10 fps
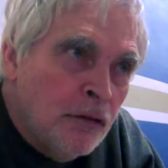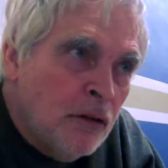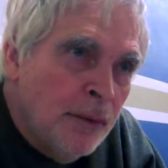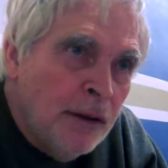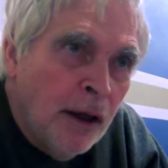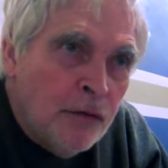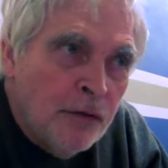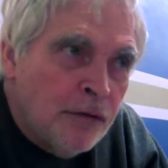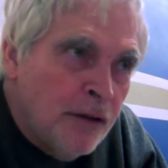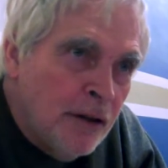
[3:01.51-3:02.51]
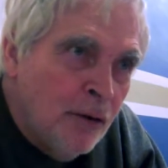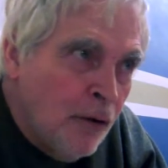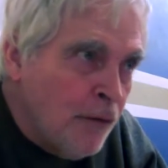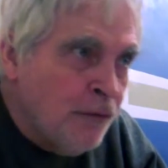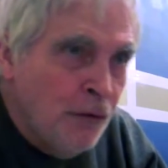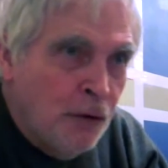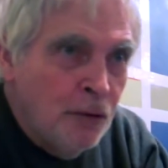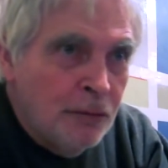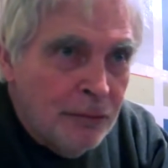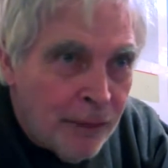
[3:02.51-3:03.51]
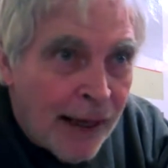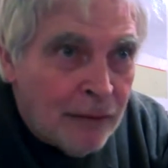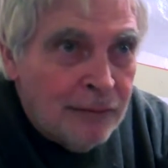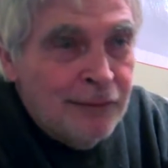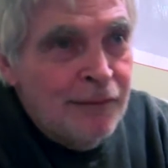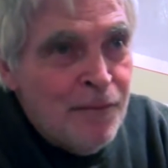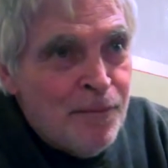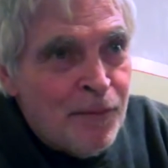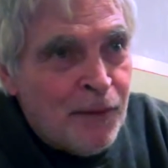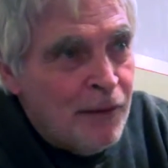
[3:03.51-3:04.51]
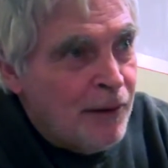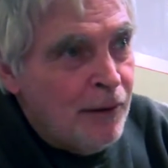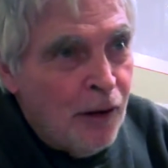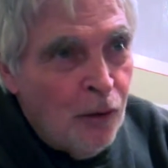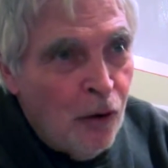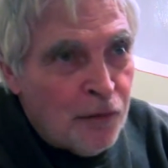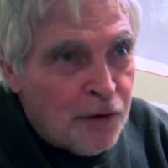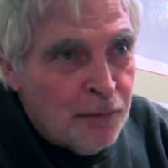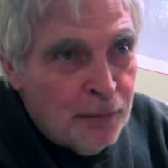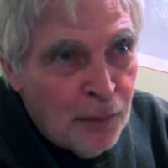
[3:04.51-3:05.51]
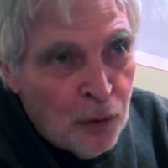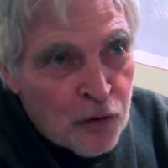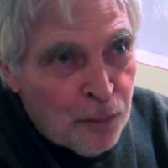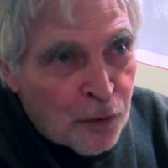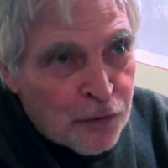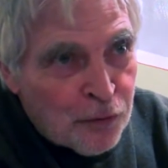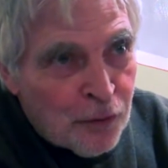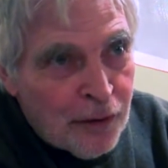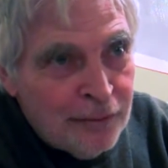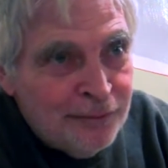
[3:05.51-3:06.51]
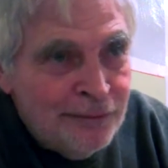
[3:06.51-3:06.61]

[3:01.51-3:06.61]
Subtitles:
It used to be nice to see all the food then go over to Moe's bookstore,